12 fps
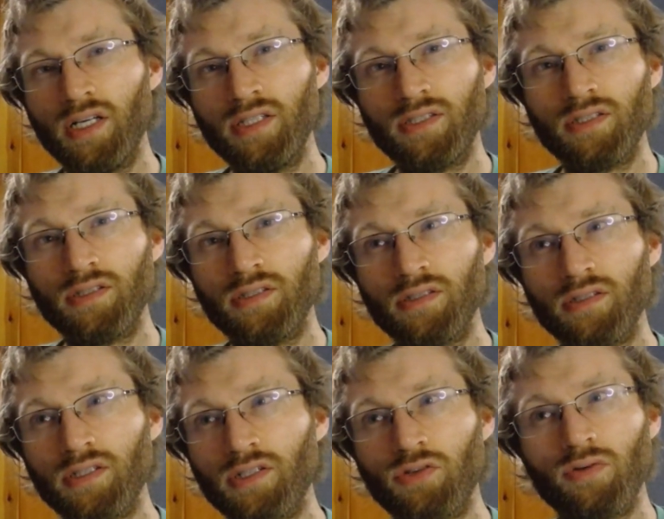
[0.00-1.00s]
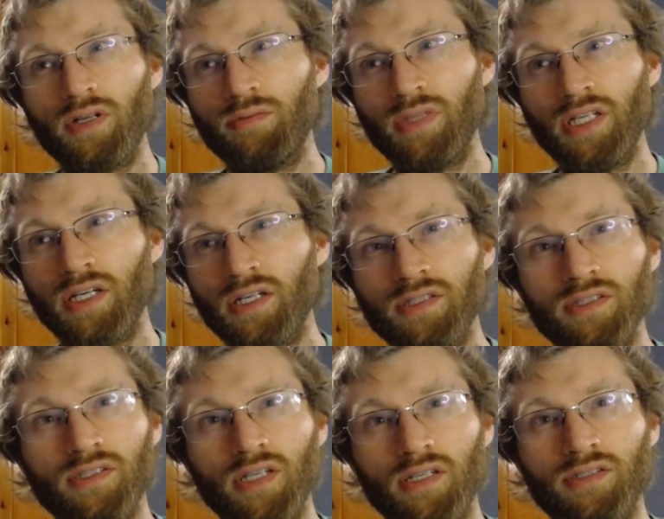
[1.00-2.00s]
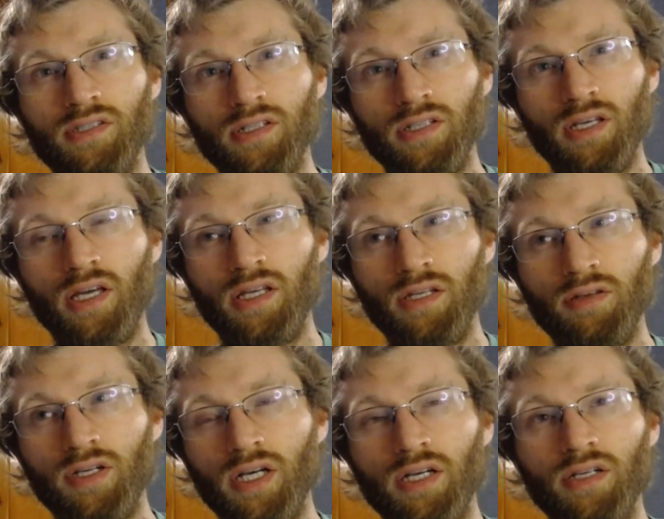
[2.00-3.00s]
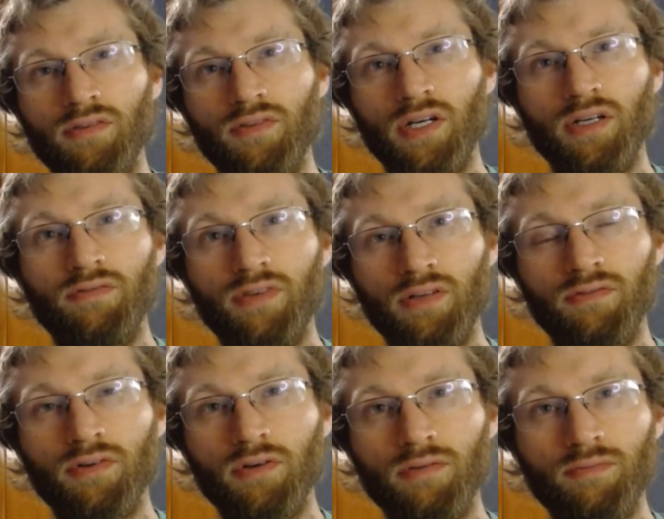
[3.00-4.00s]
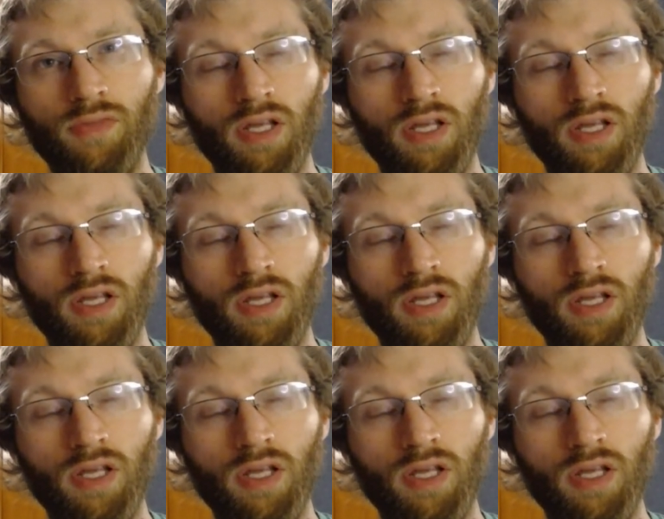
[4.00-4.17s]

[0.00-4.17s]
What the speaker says: It's incredibly unsexy and kind of uneventful